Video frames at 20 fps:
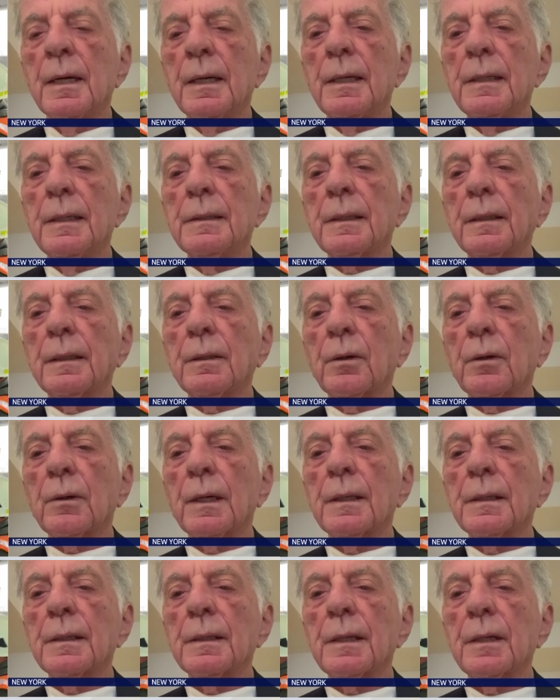is it an
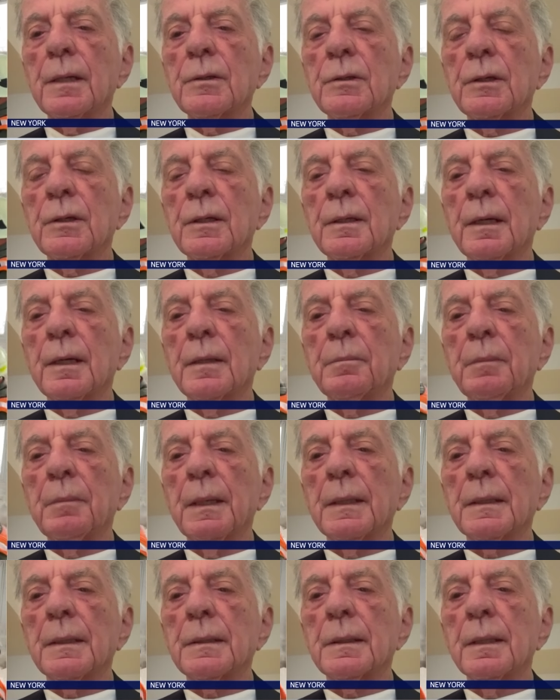organization that
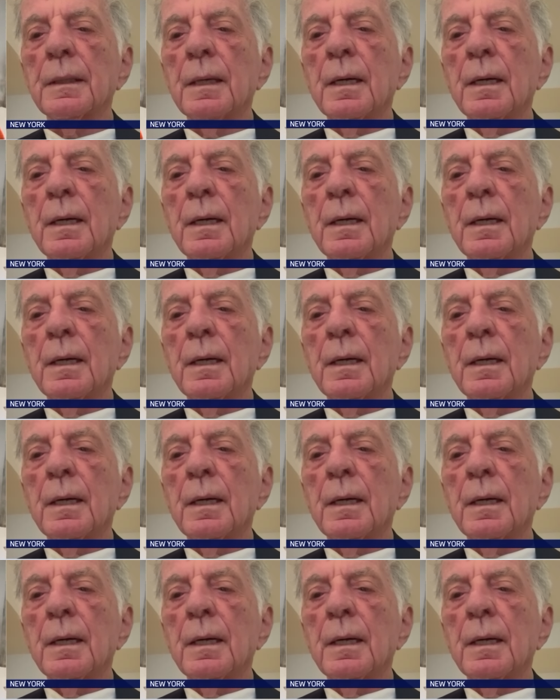makes